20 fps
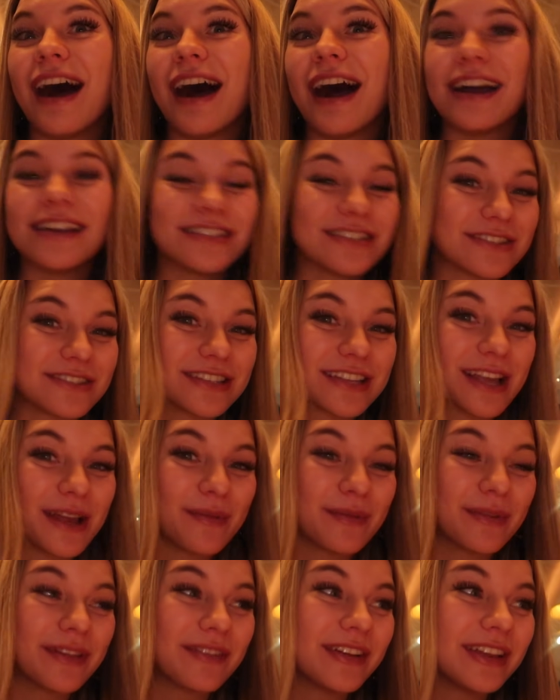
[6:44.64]
I seriously
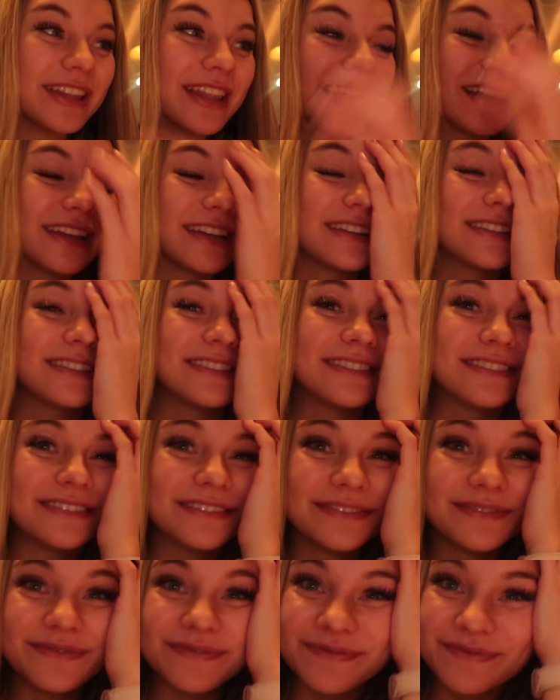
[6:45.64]
can't believe it. Like,
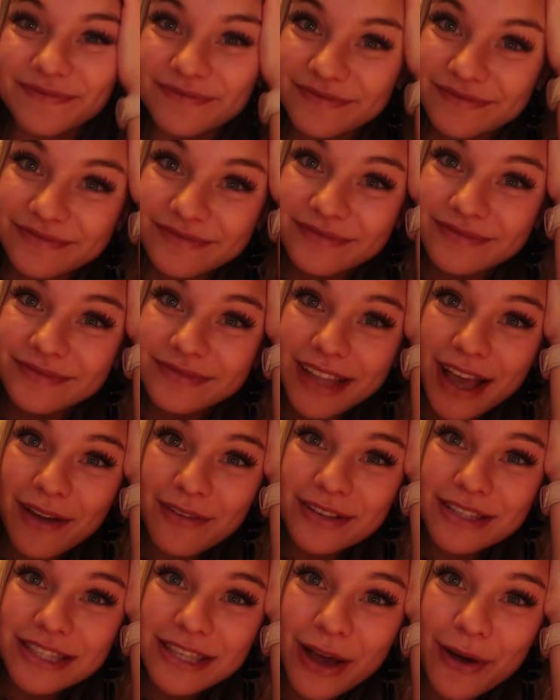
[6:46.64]
that
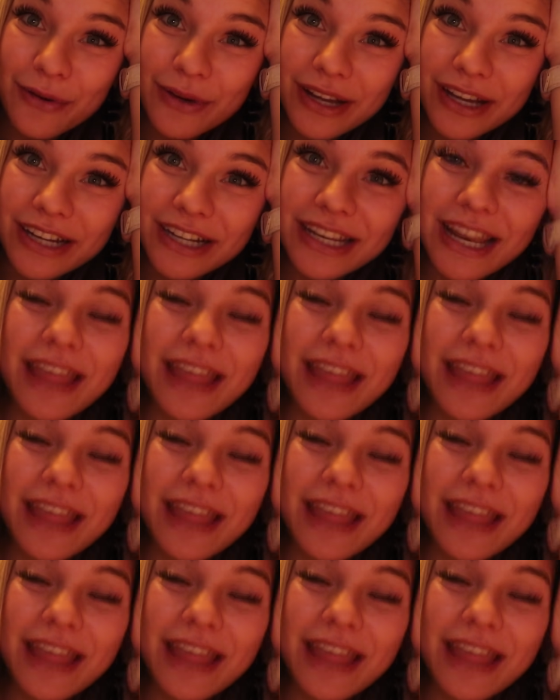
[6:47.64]
was so good.